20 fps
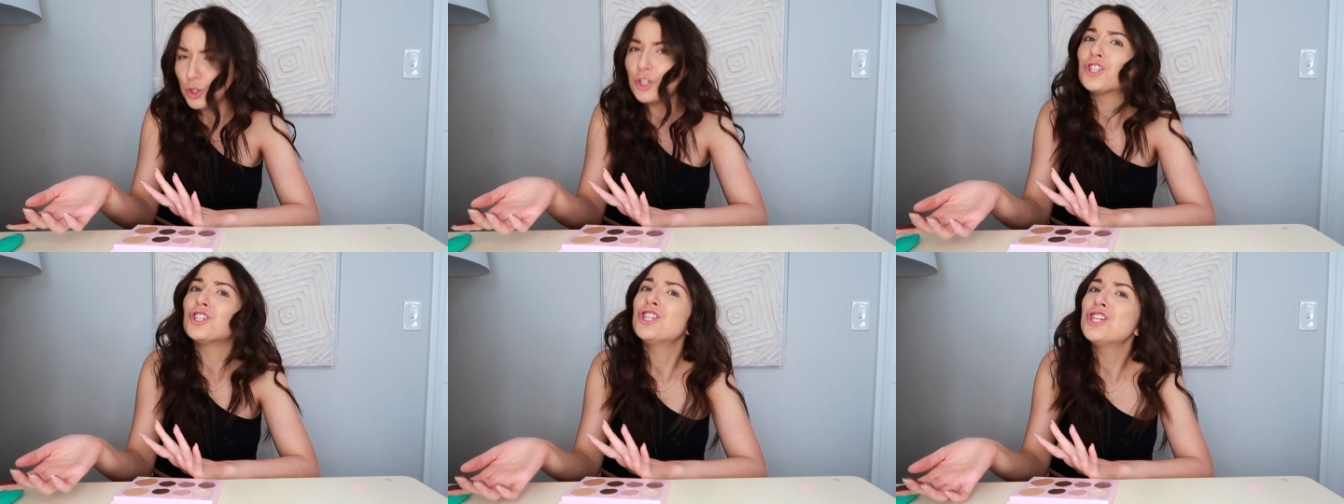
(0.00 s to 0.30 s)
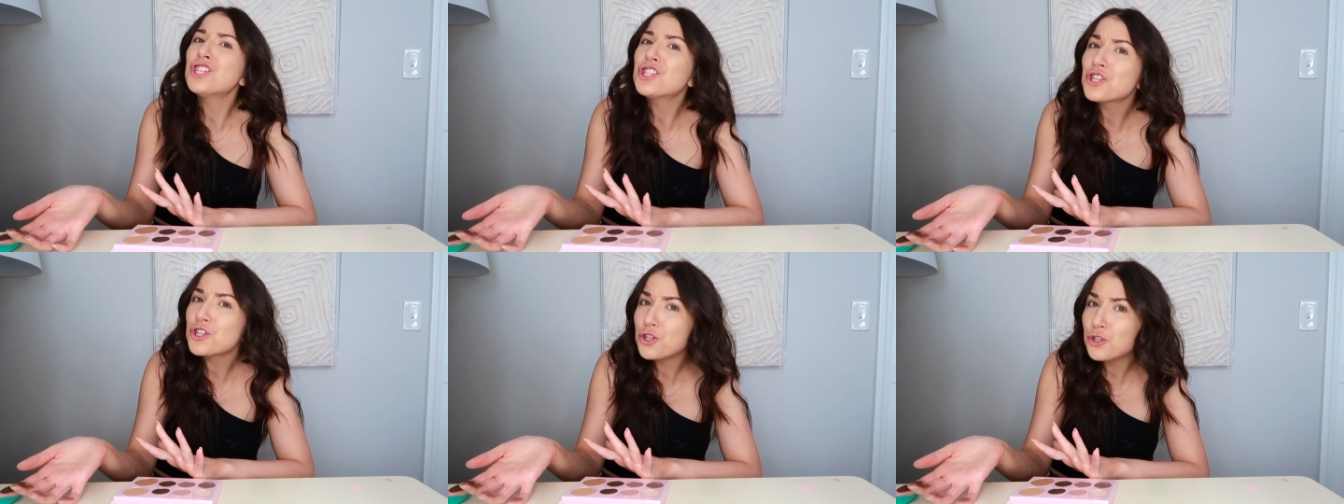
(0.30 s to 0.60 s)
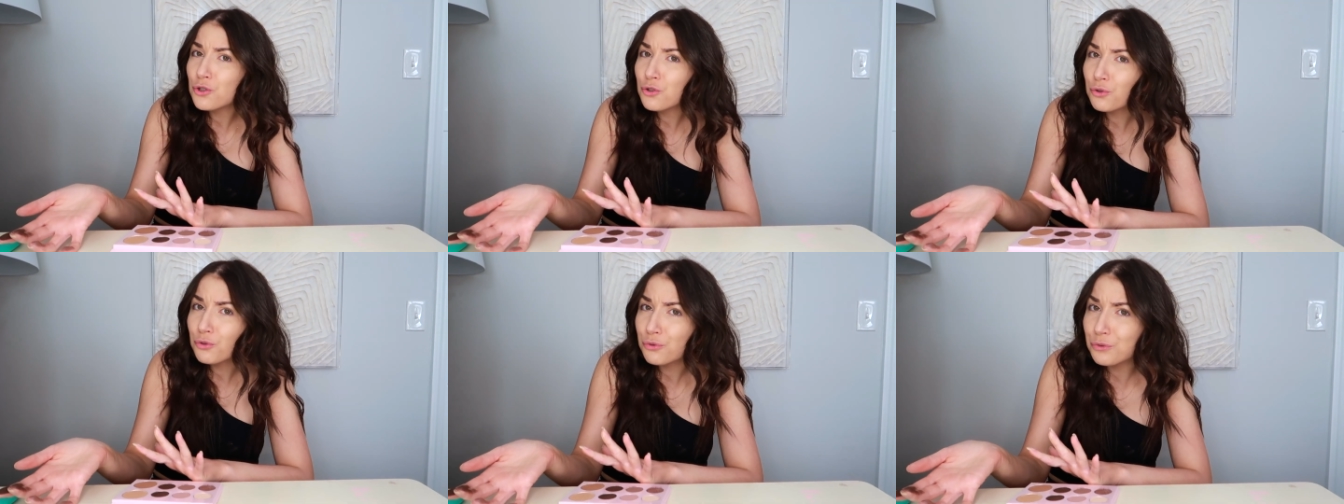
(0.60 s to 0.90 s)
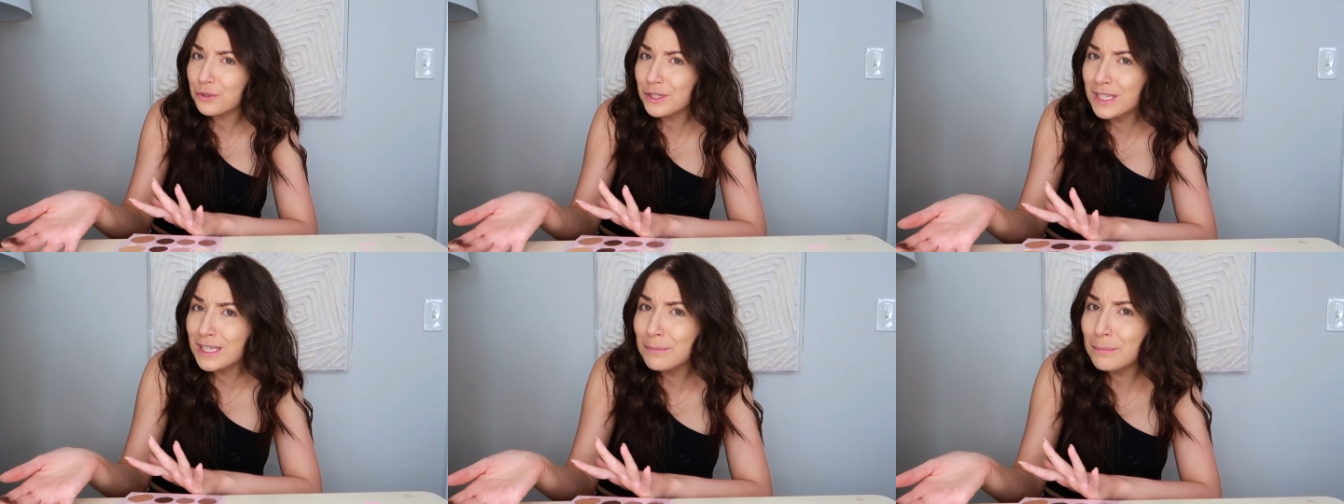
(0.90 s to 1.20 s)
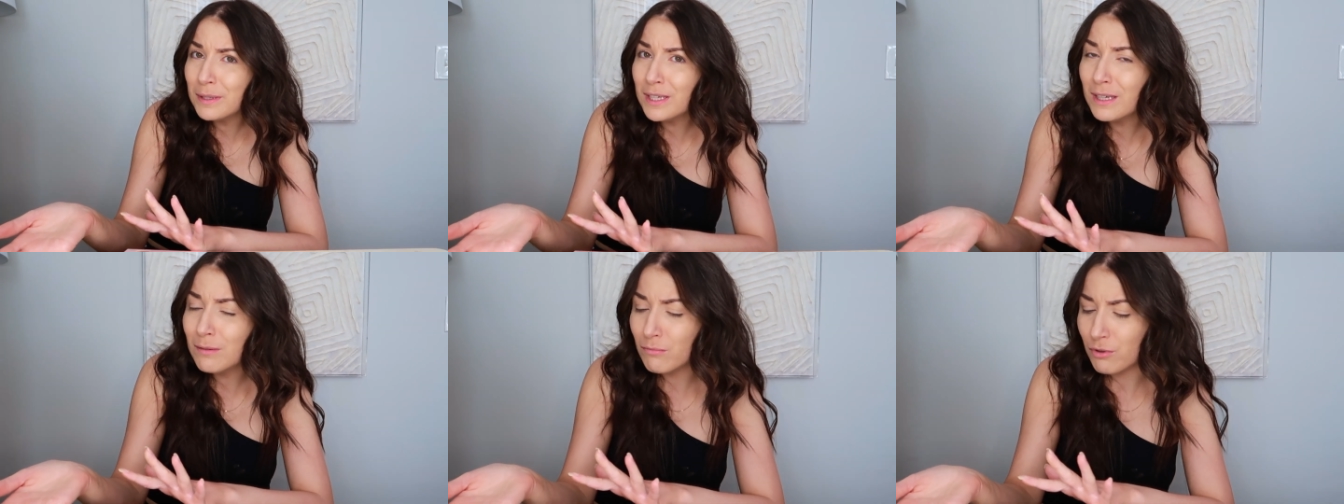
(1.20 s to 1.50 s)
She's a creamy